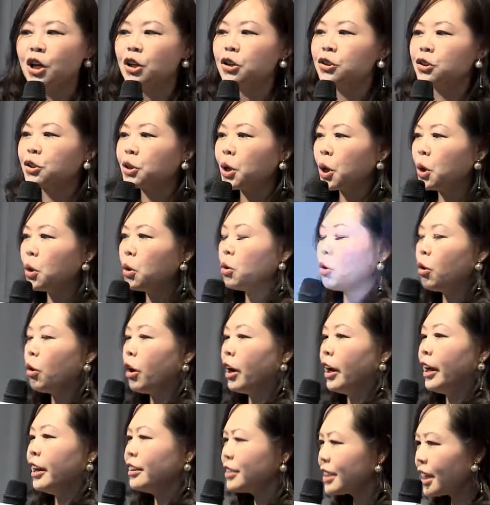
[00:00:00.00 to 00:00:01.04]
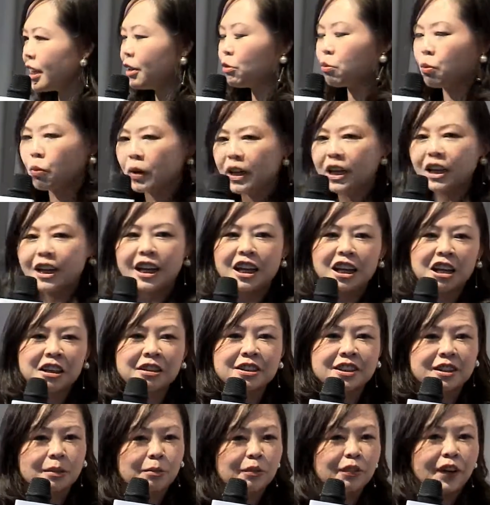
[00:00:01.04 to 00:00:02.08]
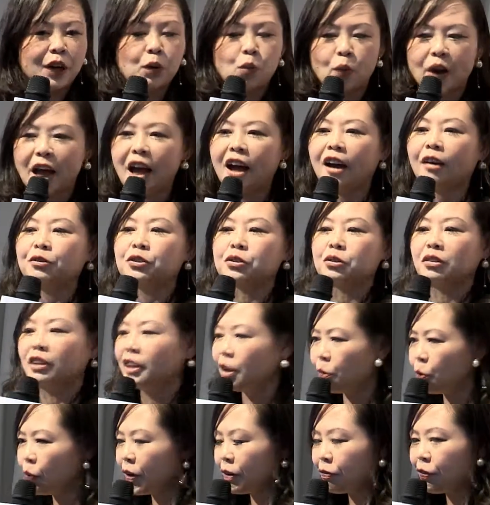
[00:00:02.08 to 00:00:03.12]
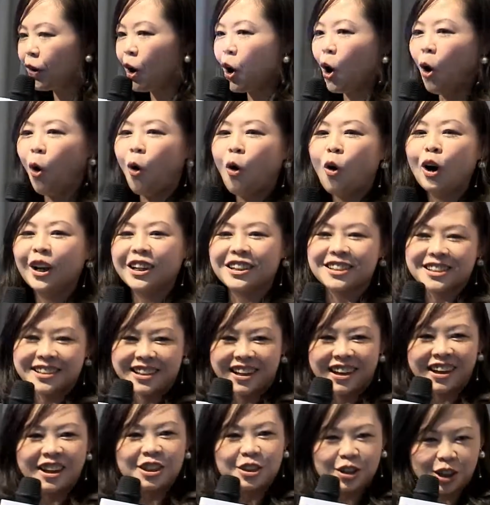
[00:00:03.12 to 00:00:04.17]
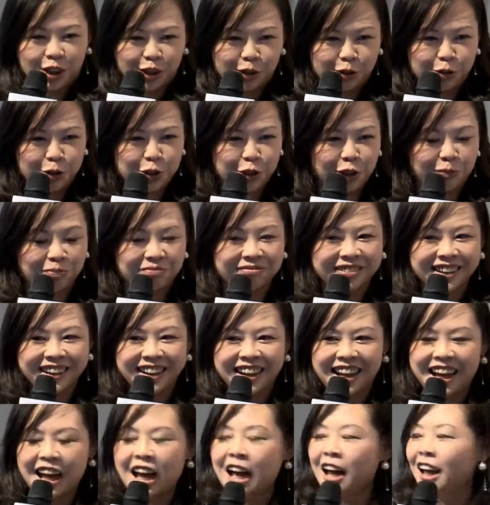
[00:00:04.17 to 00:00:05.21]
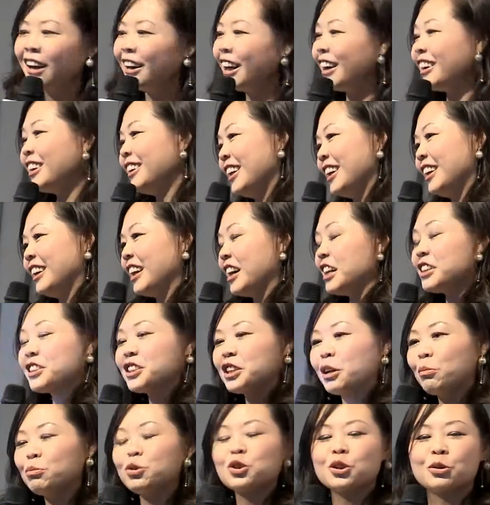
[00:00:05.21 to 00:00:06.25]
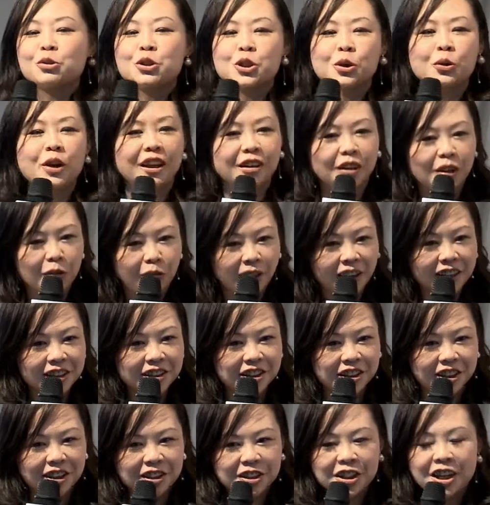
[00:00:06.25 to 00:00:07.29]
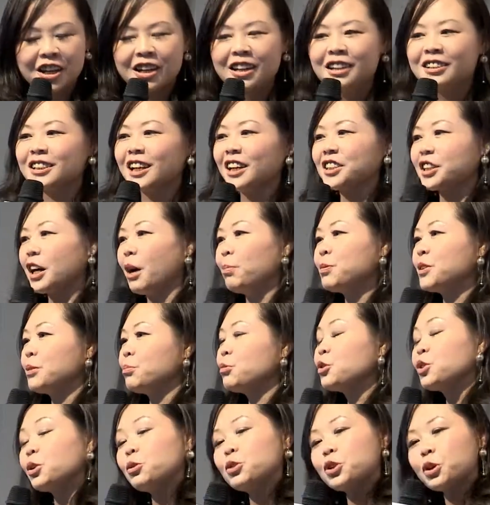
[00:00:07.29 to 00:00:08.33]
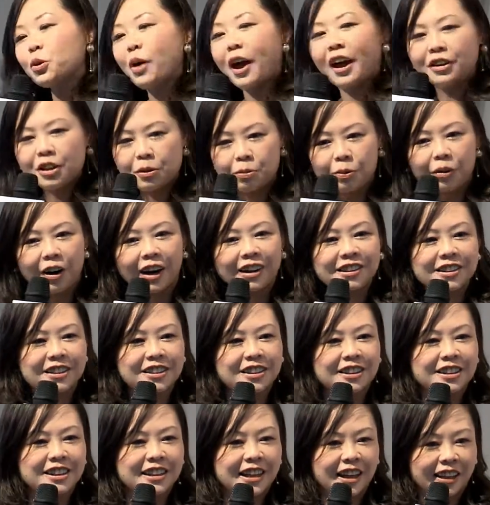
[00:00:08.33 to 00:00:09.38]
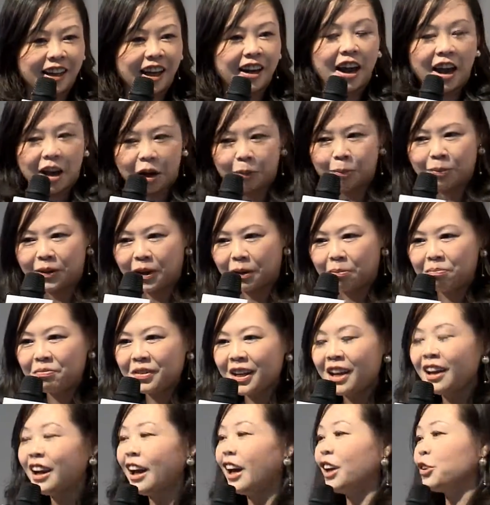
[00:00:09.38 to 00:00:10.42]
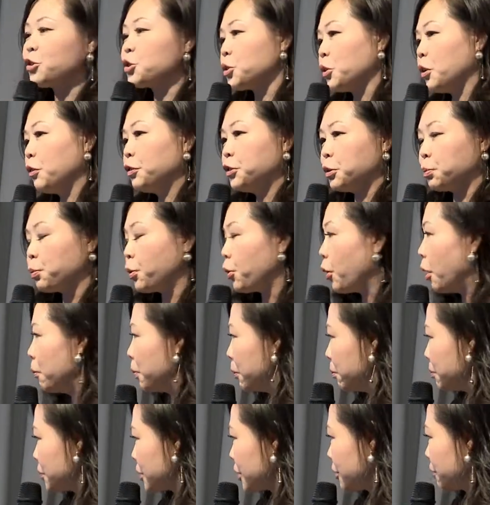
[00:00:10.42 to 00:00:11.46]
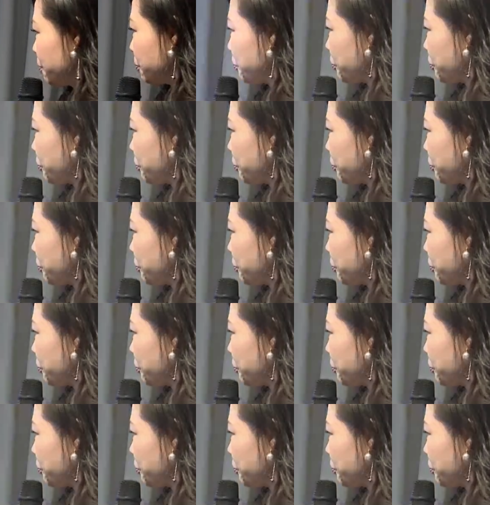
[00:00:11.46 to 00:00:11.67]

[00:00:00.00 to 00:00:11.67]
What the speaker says: So is that really something we have to live with, or is there a solution? Luckily, there are some social innovators set up some social enterprises that can help them and solve the problems.